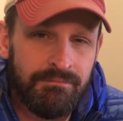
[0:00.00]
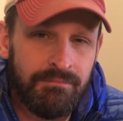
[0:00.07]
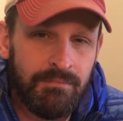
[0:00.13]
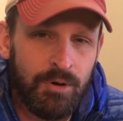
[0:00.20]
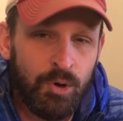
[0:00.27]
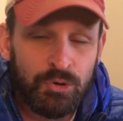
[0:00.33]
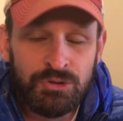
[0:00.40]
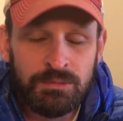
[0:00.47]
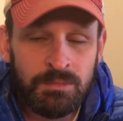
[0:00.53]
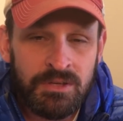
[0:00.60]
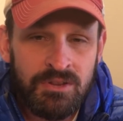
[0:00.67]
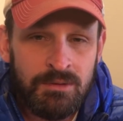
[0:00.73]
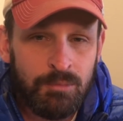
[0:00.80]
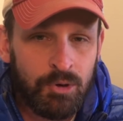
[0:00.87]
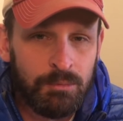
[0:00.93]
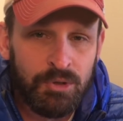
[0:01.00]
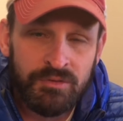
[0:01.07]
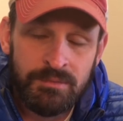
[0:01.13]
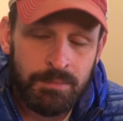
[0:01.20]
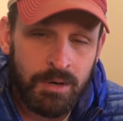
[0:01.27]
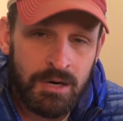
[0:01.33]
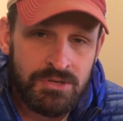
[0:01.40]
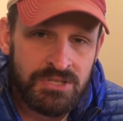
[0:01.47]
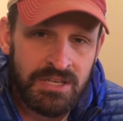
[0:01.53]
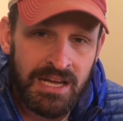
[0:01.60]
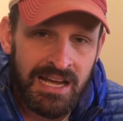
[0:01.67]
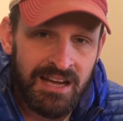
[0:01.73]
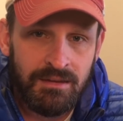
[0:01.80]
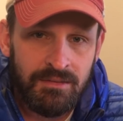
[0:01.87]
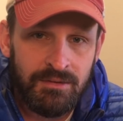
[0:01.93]
Ultimately, the more moving parts you
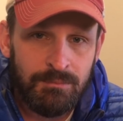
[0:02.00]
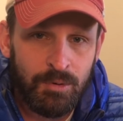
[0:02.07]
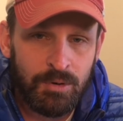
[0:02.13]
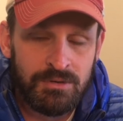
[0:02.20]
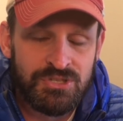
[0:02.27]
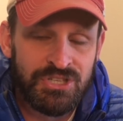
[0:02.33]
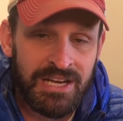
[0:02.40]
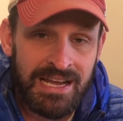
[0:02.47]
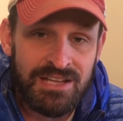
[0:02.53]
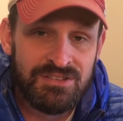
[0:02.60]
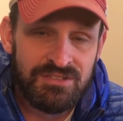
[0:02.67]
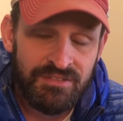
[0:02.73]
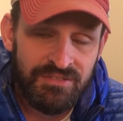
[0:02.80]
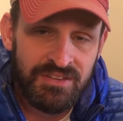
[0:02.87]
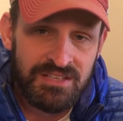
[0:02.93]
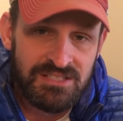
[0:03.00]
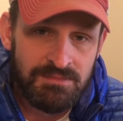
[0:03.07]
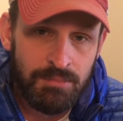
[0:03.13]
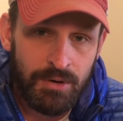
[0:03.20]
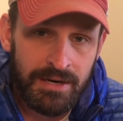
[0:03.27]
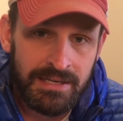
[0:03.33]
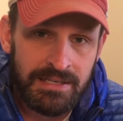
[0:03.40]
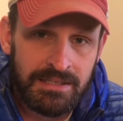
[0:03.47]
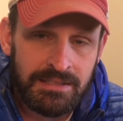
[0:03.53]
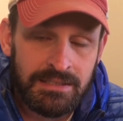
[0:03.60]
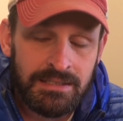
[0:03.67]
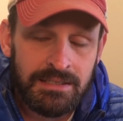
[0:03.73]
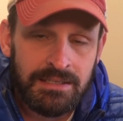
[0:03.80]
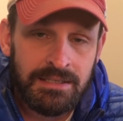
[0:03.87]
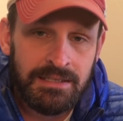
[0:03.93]
have, the more chance of things breaking.
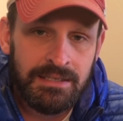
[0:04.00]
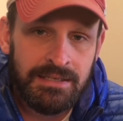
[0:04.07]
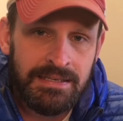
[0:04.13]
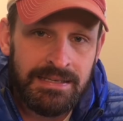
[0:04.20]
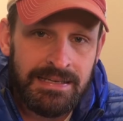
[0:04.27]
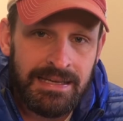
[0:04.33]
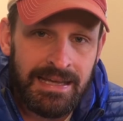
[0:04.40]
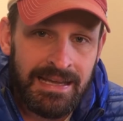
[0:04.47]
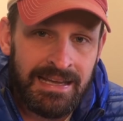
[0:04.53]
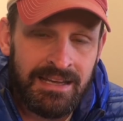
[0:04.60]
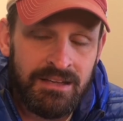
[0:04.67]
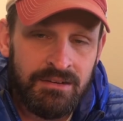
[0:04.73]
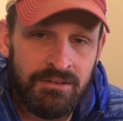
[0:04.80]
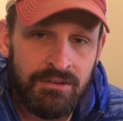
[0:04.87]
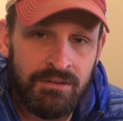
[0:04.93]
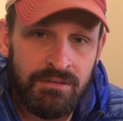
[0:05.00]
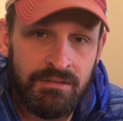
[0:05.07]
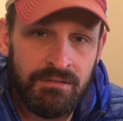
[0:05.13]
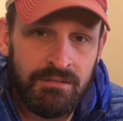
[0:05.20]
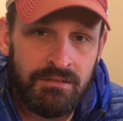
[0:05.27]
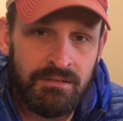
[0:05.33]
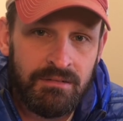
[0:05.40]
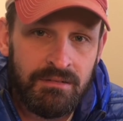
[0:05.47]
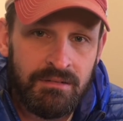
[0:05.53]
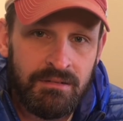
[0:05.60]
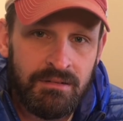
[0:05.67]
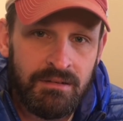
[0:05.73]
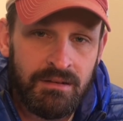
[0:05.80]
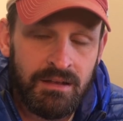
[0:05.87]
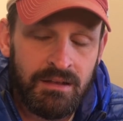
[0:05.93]
And
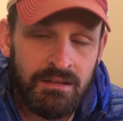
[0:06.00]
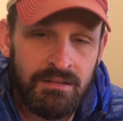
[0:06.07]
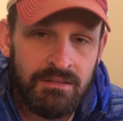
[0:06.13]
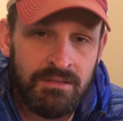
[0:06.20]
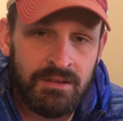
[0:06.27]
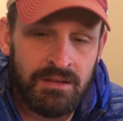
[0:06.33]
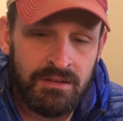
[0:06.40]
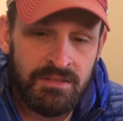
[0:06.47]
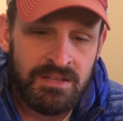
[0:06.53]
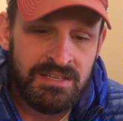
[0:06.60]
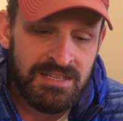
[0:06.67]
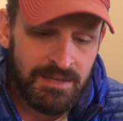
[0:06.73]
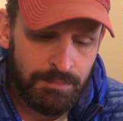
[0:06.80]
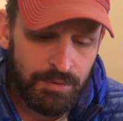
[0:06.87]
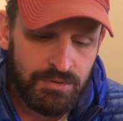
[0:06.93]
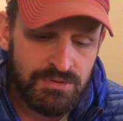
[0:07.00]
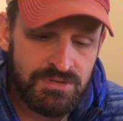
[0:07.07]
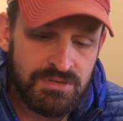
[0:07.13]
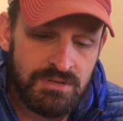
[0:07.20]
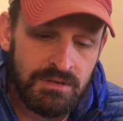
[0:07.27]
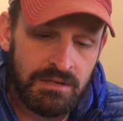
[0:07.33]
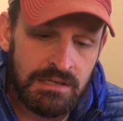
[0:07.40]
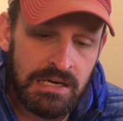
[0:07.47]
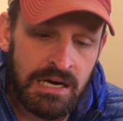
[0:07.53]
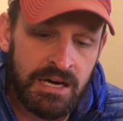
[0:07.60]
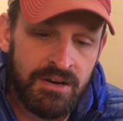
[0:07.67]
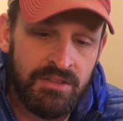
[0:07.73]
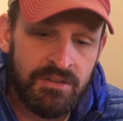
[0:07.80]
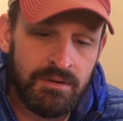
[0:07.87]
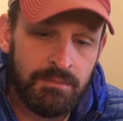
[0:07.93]
the nipples
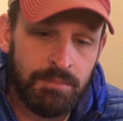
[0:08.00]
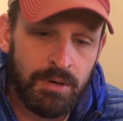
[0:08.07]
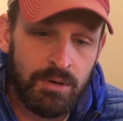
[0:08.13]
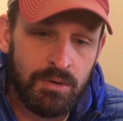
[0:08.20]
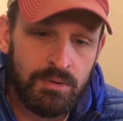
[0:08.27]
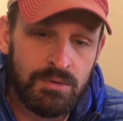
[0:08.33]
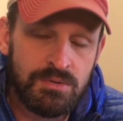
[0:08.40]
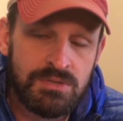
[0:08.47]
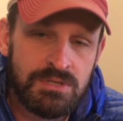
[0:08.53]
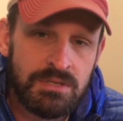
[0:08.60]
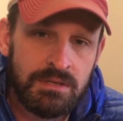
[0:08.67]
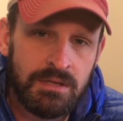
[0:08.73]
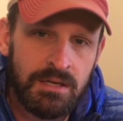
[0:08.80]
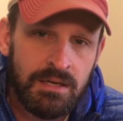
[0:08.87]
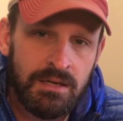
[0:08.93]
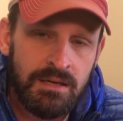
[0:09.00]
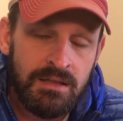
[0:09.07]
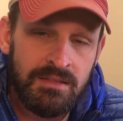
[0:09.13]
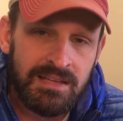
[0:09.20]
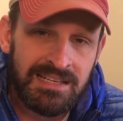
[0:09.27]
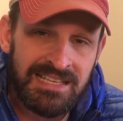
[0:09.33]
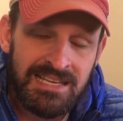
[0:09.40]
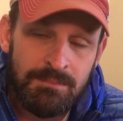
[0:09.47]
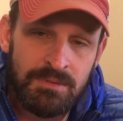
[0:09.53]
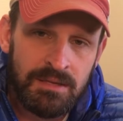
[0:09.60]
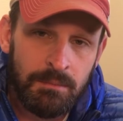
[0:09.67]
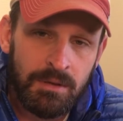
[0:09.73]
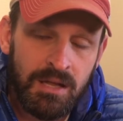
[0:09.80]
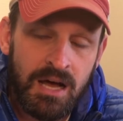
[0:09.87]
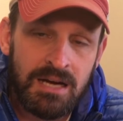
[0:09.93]
on the poles that keep them
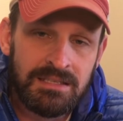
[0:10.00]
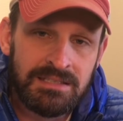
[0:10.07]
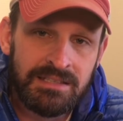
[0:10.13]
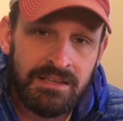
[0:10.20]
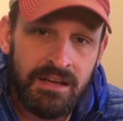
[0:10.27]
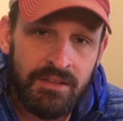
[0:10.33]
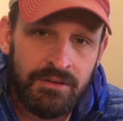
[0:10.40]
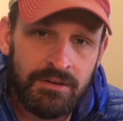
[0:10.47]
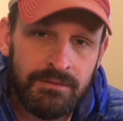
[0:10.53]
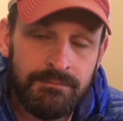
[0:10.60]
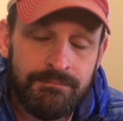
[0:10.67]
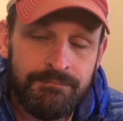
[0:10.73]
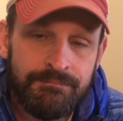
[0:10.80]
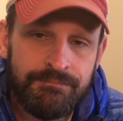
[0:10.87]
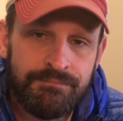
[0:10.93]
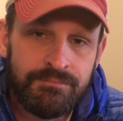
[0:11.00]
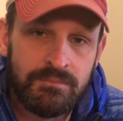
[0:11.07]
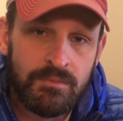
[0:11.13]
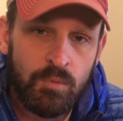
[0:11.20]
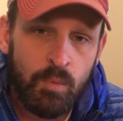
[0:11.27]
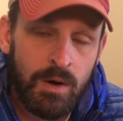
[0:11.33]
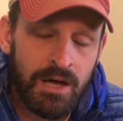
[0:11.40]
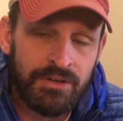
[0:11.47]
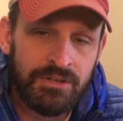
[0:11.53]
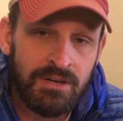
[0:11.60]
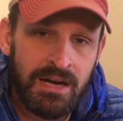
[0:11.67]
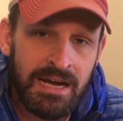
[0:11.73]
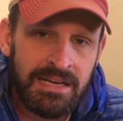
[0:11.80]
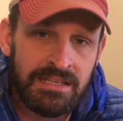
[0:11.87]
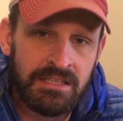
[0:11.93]
locked together while you're
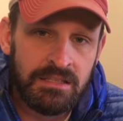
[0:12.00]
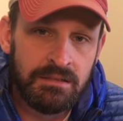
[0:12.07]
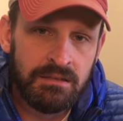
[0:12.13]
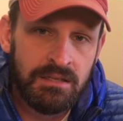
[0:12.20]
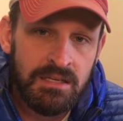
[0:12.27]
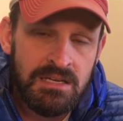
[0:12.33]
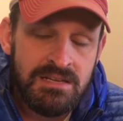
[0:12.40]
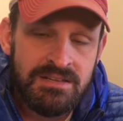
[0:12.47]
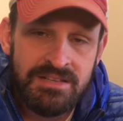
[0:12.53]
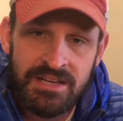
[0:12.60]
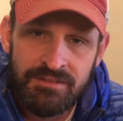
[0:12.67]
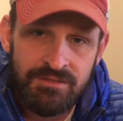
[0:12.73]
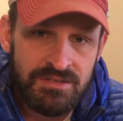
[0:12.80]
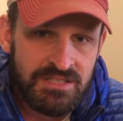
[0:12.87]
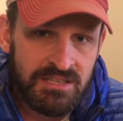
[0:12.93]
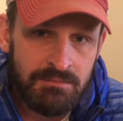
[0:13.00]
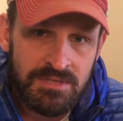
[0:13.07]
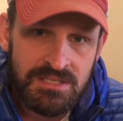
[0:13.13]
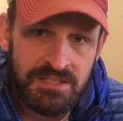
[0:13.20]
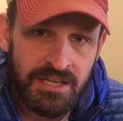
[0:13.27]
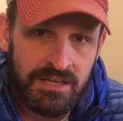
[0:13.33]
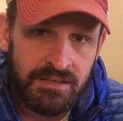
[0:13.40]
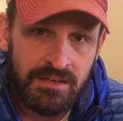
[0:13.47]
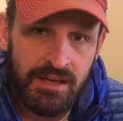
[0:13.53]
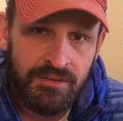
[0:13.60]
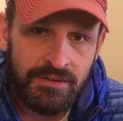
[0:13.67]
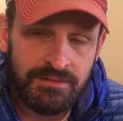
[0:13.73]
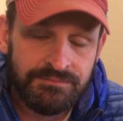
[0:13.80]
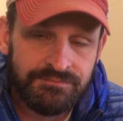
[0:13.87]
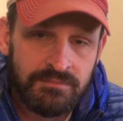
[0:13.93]
hiking never seem to stay together.